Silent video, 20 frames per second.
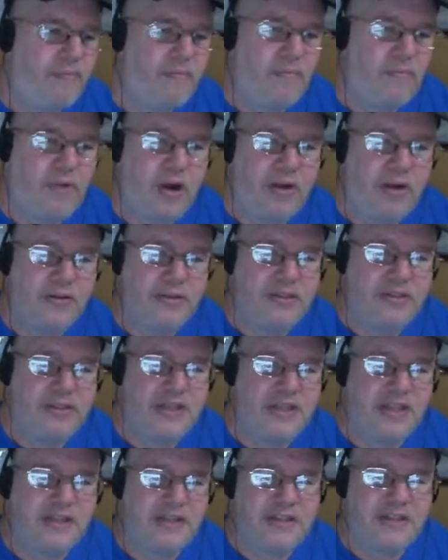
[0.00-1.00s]
Well,
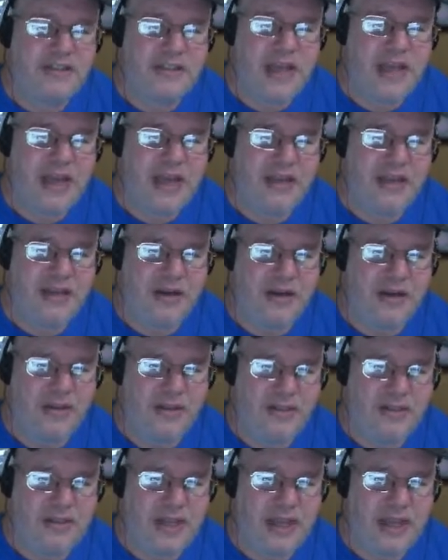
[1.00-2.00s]
Sith is saying,
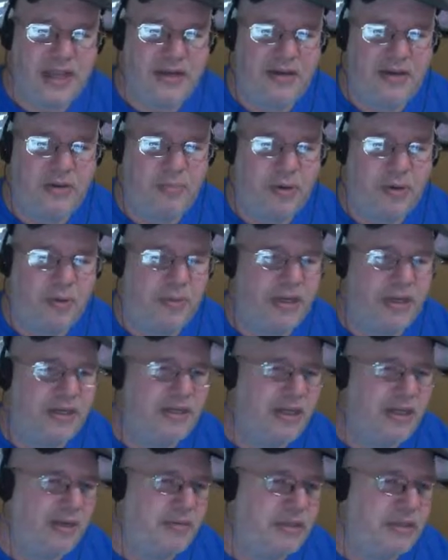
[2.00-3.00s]
this can do
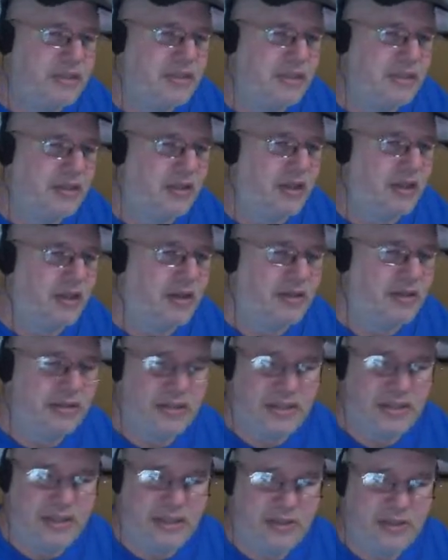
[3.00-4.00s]
permanent damage to the
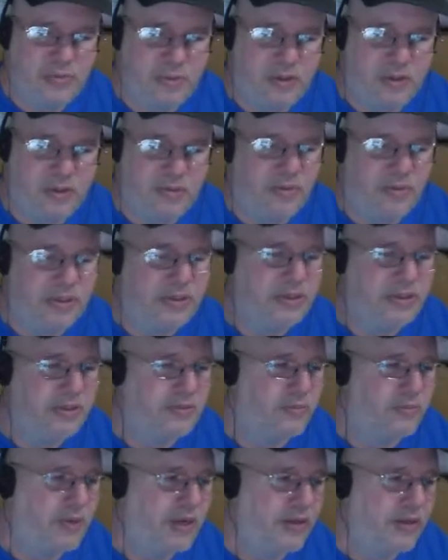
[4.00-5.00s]
lungs, and that's one of the
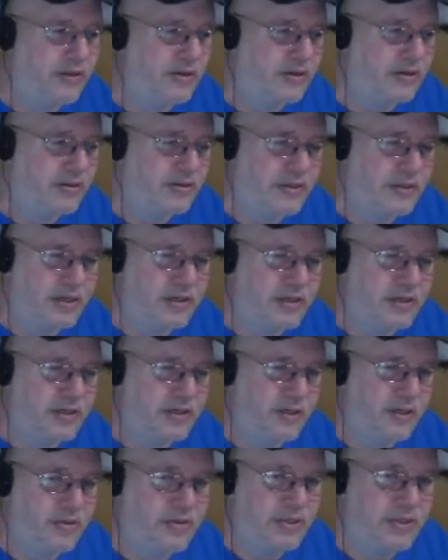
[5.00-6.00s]
reasons why they're
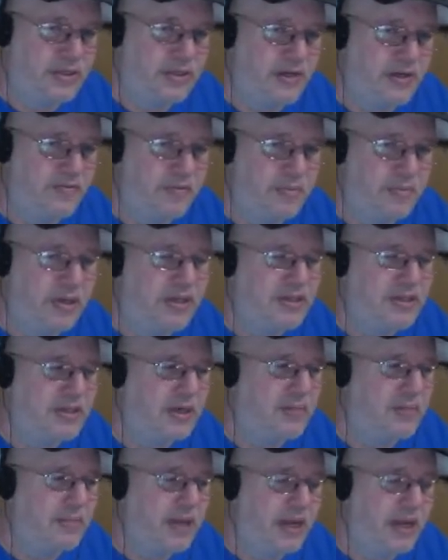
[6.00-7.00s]
closing and everybody's
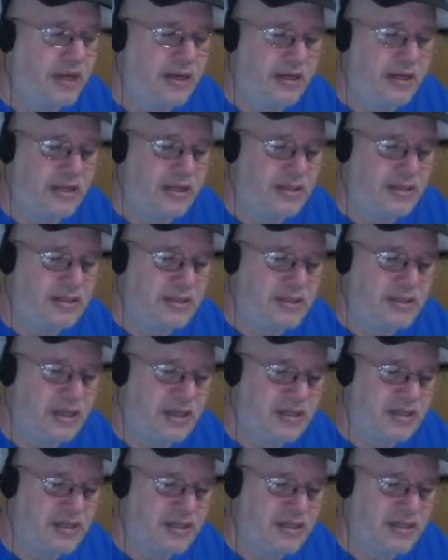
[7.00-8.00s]
in panic and
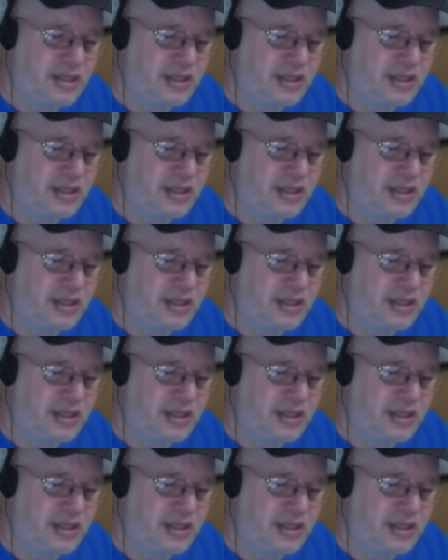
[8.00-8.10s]
such.